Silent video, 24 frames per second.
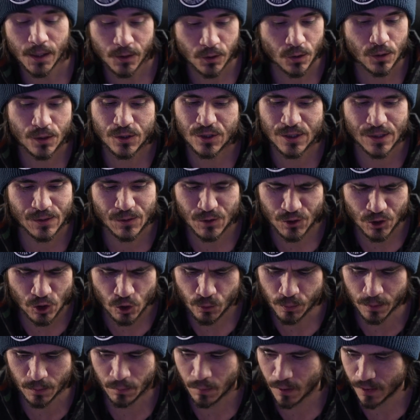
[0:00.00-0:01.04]
I know this sounds
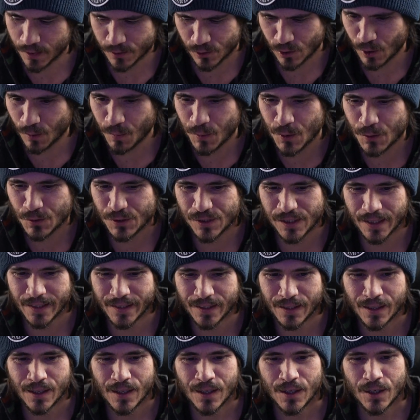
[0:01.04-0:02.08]
stupid, but it's almost
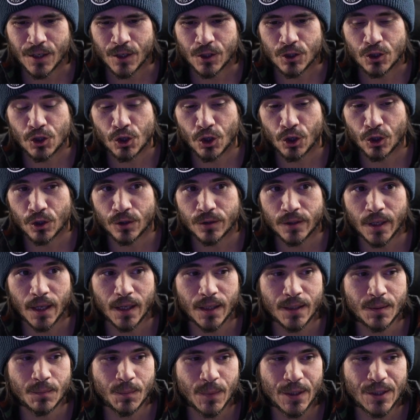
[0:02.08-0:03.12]
like you're
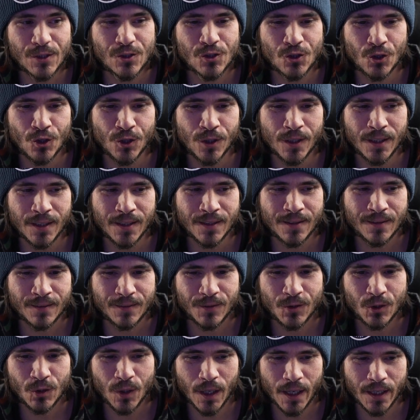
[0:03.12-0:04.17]
telling MIDJOURNEY,
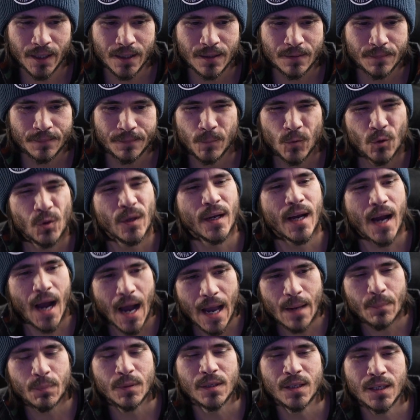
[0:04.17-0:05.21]
you're like
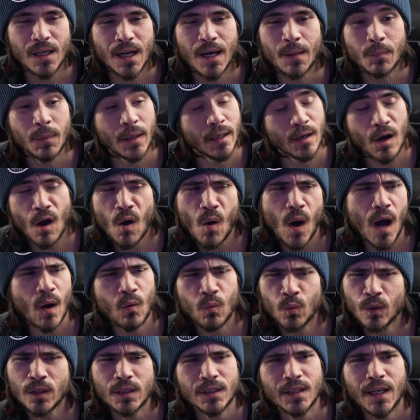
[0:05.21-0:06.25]
hyping it up, like, oh, I
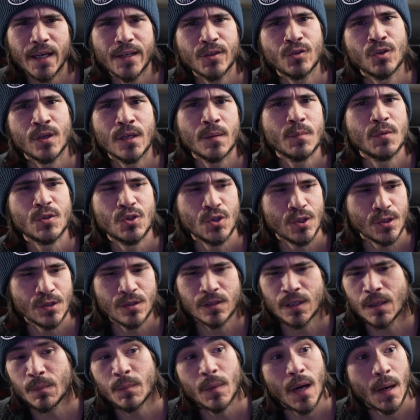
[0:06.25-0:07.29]
really like your
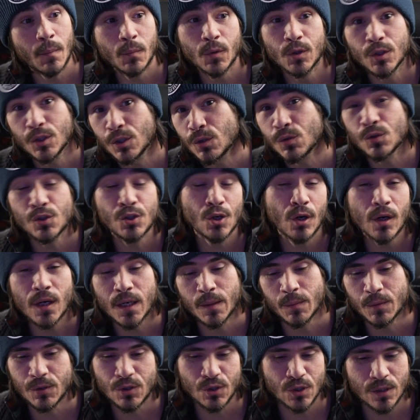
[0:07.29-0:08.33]
images. I'm going to use your
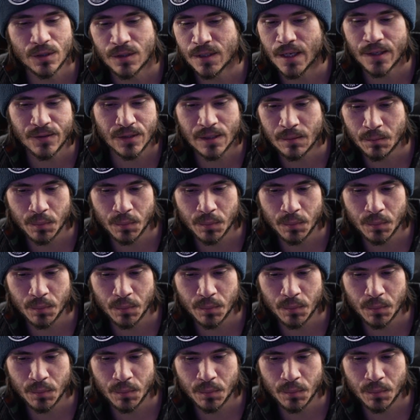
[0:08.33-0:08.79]
images as